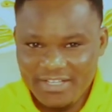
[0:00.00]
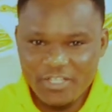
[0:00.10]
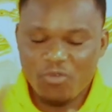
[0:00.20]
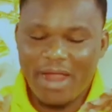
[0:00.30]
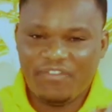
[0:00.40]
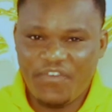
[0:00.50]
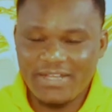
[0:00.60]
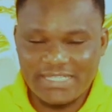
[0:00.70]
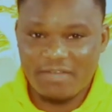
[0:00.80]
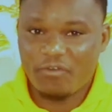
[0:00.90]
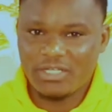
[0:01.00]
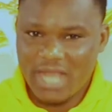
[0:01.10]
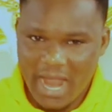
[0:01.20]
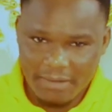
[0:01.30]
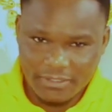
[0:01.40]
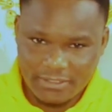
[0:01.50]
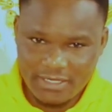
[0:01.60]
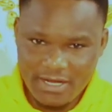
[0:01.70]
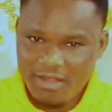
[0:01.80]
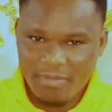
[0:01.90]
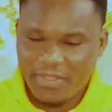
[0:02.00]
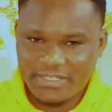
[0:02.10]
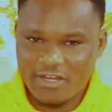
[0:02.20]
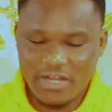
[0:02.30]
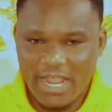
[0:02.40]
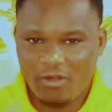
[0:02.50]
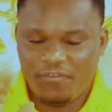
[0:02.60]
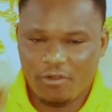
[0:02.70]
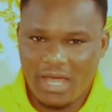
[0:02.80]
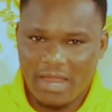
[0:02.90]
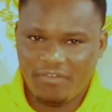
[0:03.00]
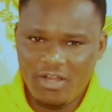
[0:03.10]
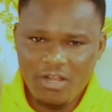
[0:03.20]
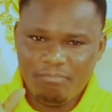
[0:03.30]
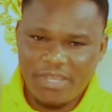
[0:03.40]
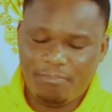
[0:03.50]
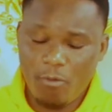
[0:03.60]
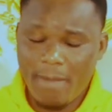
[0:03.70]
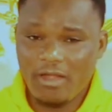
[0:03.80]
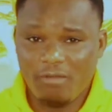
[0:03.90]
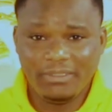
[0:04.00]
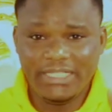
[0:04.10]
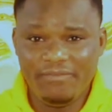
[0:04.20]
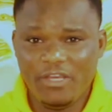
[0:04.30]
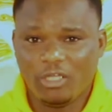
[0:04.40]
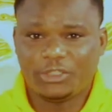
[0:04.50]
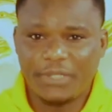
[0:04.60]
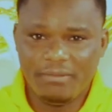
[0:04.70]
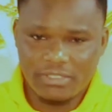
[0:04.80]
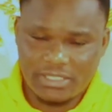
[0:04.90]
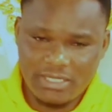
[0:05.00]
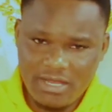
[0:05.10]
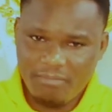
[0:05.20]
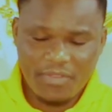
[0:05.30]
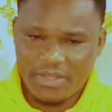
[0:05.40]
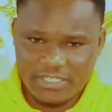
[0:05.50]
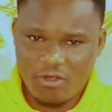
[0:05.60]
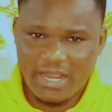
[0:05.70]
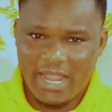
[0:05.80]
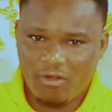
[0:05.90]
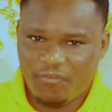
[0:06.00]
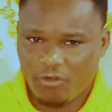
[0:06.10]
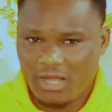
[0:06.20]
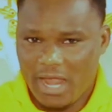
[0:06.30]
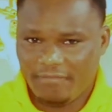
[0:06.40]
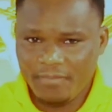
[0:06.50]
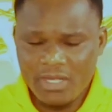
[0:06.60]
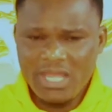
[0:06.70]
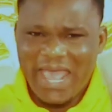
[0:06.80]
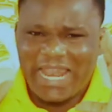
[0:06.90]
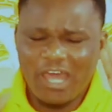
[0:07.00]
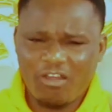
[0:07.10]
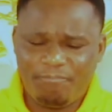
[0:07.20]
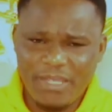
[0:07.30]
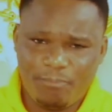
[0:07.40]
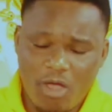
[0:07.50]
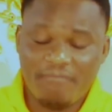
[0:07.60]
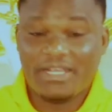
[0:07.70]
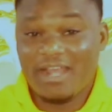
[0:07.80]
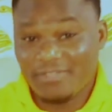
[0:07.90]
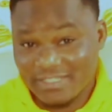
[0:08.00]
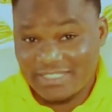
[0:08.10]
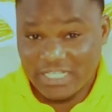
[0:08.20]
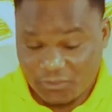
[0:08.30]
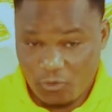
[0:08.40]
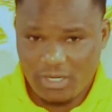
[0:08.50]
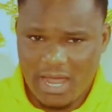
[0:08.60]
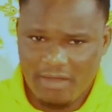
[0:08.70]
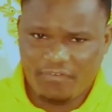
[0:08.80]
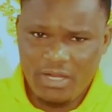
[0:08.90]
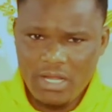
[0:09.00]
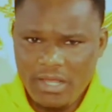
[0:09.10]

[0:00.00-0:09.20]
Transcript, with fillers: You might fail several times, but that is not the end of your life. People might not believe in your dreams, but that is not the end of your life. A lot of people have become successful in life.